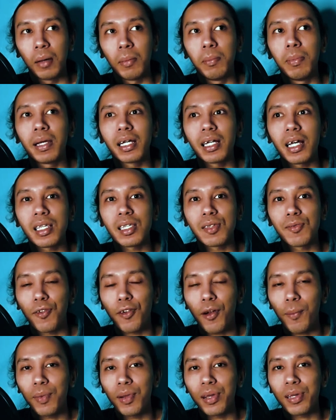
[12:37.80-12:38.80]
because
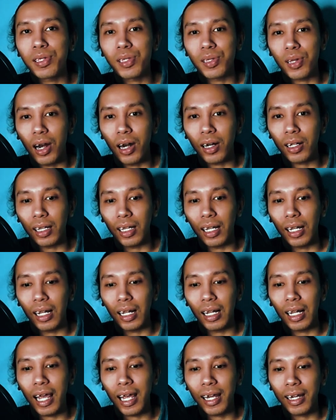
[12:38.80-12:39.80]
from the start,
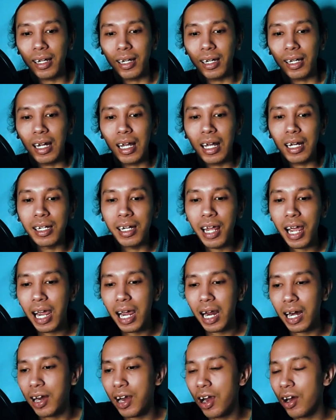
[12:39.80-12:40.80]
like,
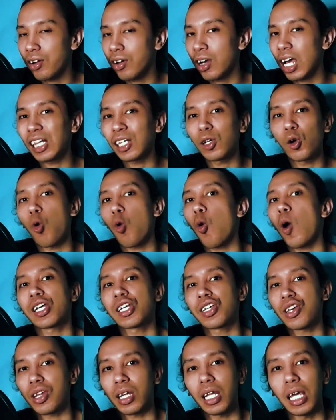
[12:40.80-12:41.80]
they're not
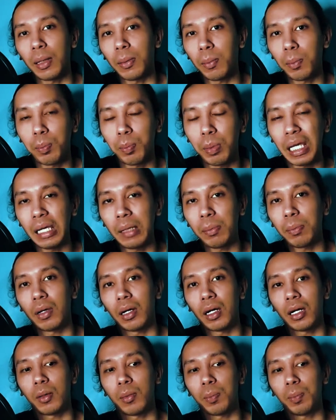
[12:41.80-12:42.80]
questioning
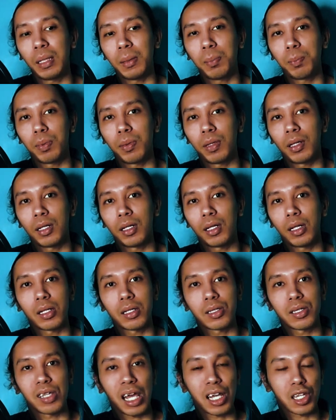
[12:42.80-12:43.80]
people
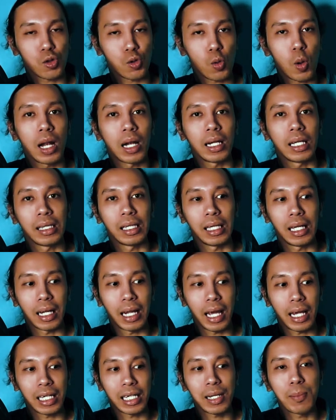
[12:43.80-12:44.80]
sexuality.
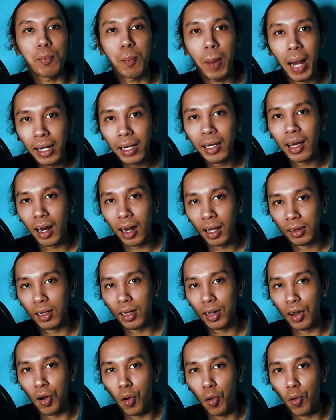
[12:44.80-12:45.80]
Like, the main character
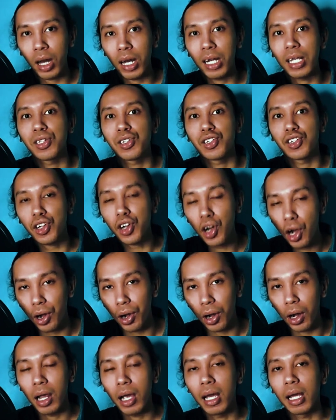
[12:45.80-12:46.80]
already
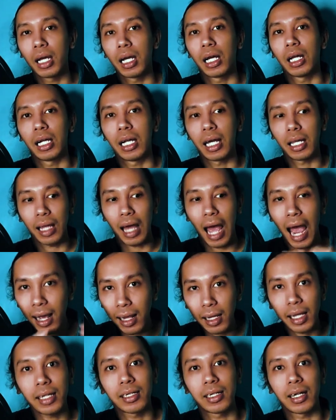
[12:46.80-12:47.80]
sure that I
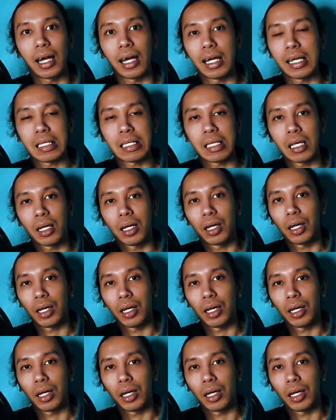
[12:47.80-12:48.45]
like guys.